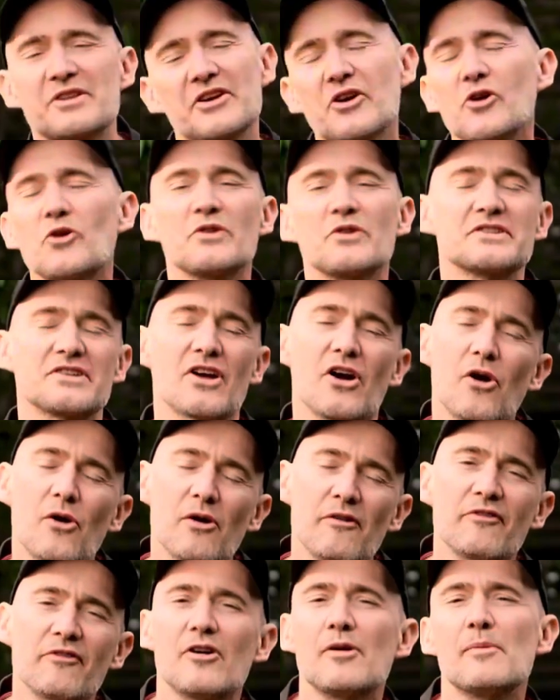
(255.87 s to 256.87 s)
you call this a
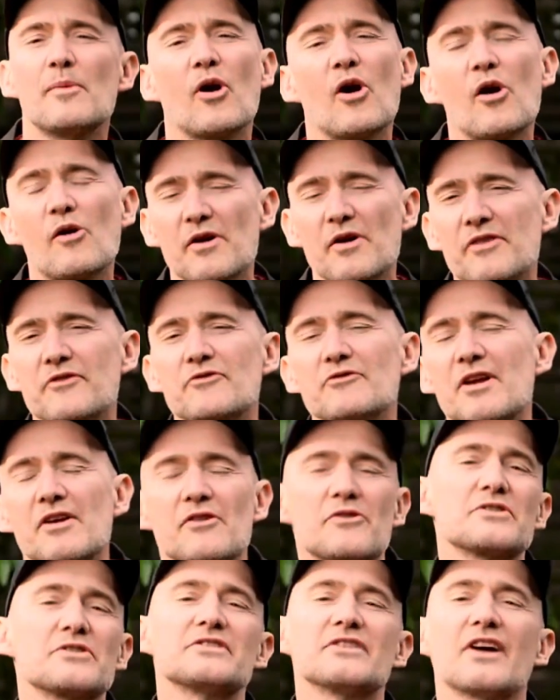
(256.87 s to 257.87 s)
horror film, or a horror thriller,
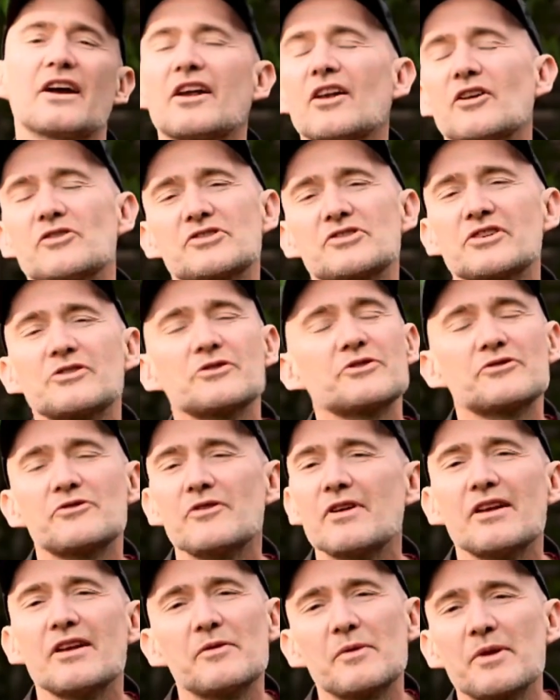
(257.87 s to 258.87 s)
or a psychological
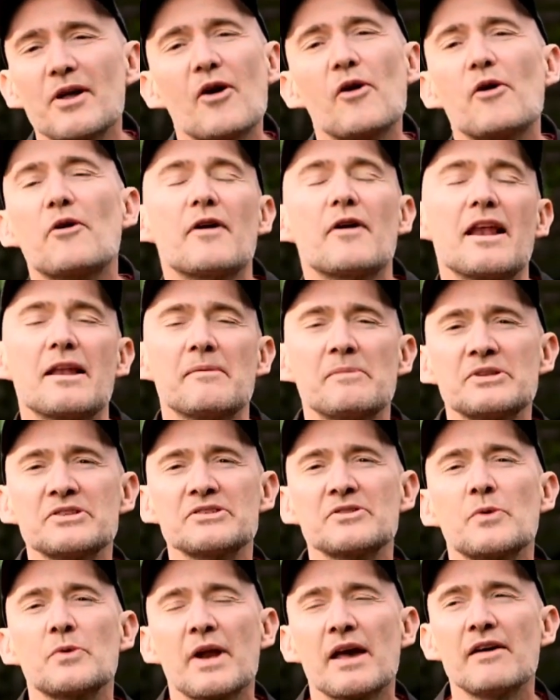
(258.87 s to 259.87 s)
thriller with horror
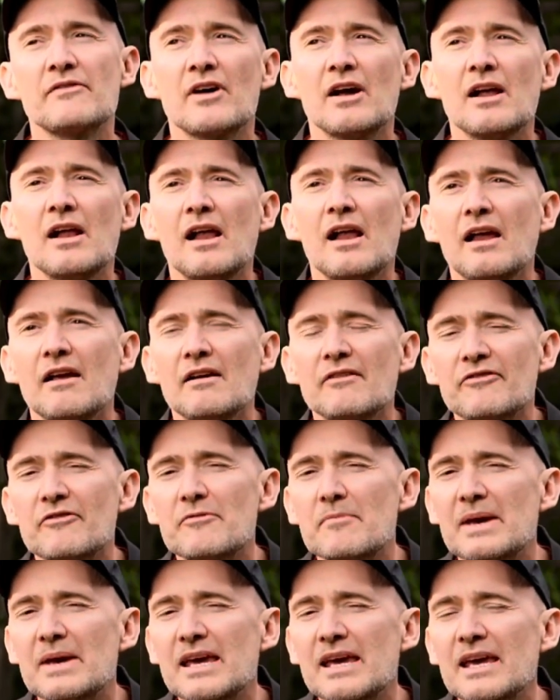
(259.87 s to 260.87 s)
elements or whatever, for
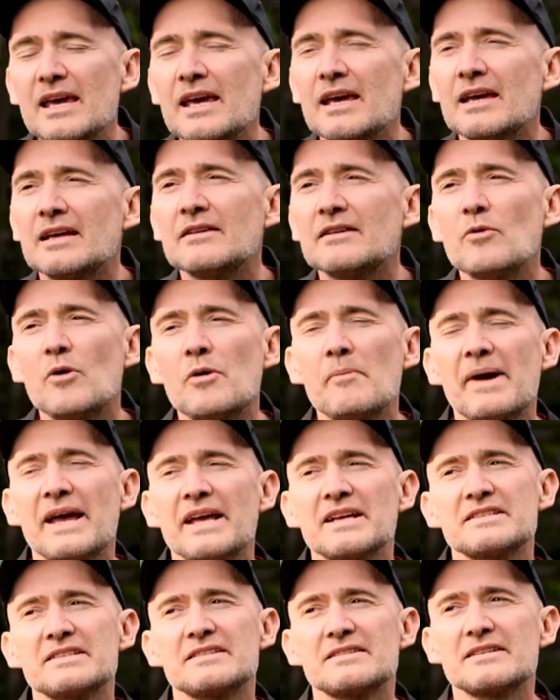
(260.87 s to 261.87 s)
me, what
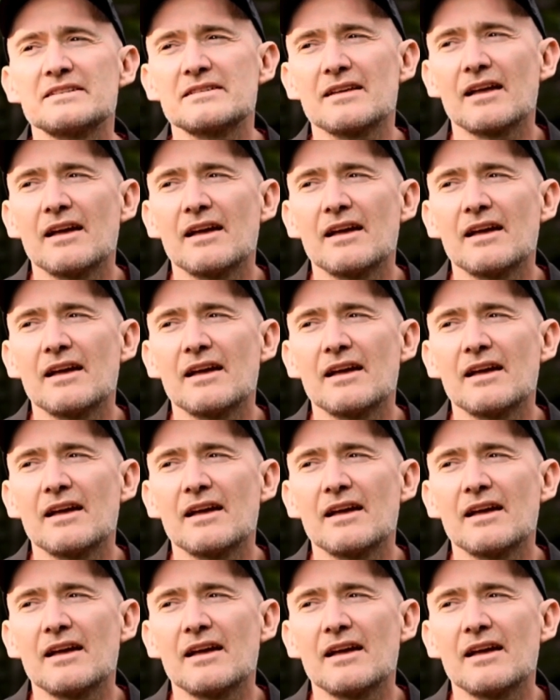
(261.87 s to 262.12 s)
makes